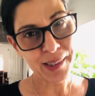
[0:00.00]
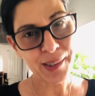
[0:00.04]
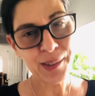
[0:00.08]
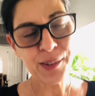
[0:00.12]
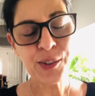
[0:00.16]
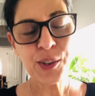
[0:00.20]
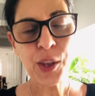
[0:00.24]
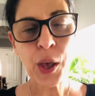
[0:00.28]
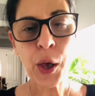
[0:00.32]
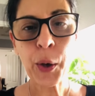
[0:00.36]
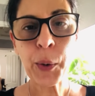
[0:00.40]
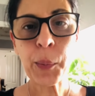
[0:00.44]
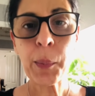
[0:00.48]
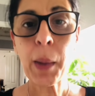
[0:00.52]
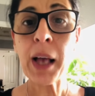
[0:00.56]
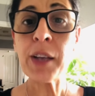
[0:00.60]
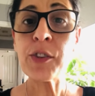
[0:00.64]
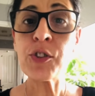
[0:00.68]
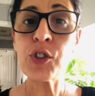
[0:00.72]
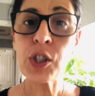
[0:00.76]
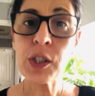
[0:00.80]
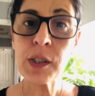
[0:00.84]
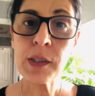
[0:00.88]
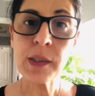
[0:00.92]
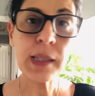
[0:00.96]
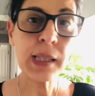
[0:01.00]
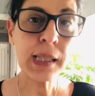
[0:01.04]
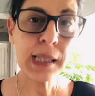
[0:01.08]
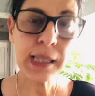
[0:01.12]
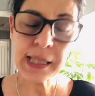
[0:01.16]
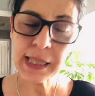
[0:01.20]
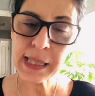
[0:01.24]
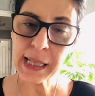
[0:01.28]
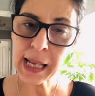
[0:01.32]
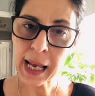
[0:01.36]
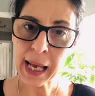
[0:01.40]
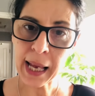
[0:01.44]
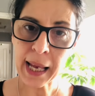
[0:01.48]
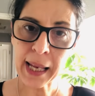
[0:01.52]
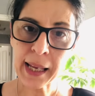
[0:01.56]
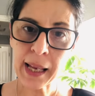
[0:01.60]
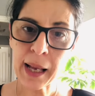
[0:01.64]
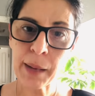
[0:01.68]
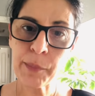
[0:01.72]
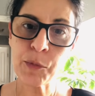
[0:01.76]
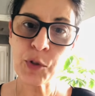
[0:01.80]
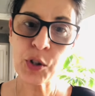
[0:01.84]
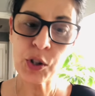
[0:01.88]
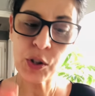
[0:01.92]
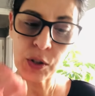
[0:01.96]
So I'm
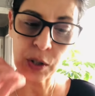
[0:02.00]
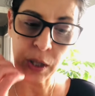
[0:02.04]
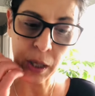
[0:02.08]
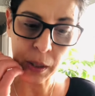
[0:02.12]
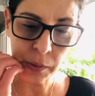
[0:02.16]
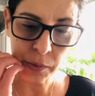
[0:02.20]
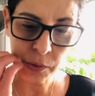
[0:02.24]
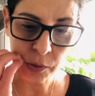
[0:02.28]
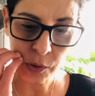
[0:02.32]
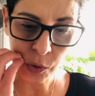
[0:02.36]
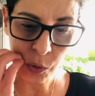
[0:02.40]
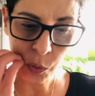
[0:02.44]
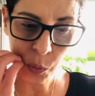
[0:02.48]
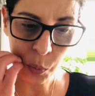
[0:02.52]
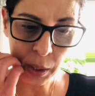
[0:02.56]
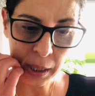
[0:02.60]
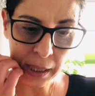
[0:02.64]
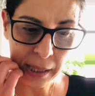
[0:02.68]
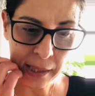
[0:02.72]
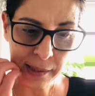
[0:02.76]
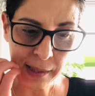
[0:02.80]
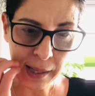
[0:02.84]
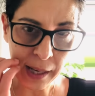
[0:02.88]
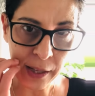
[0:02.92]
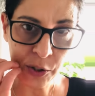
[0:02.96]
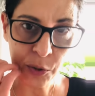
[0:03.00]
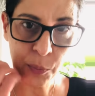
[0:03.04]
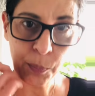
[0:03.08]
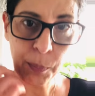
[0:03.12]
just going to quickly touch